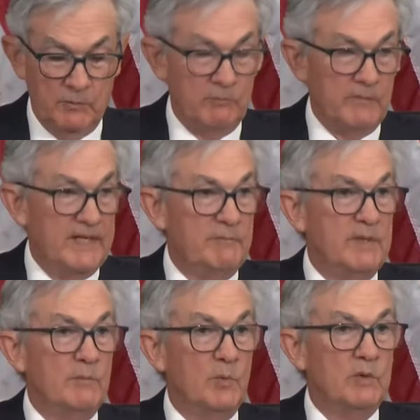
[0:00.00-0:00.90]
might have
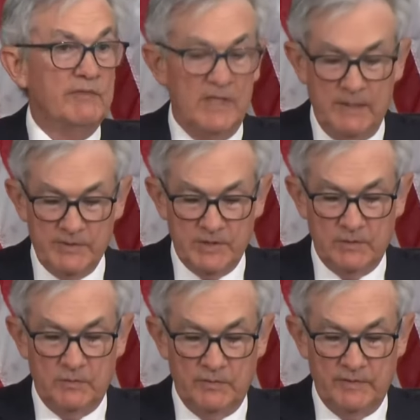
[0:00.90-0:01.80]
been more of an
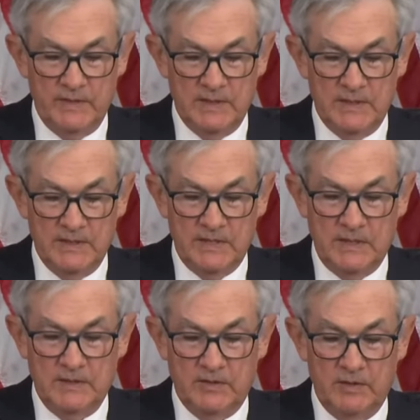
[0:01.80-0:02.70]
obstacle to
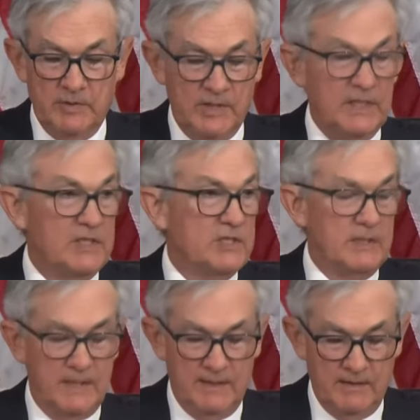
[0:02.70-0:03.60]
clear
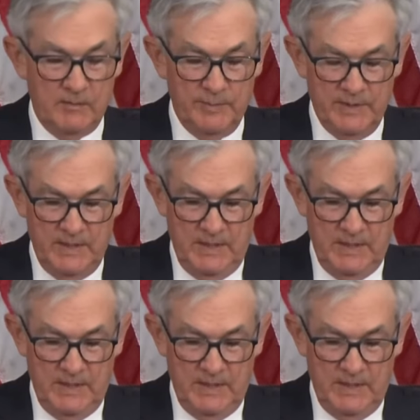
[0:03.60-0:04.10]
communication than a help.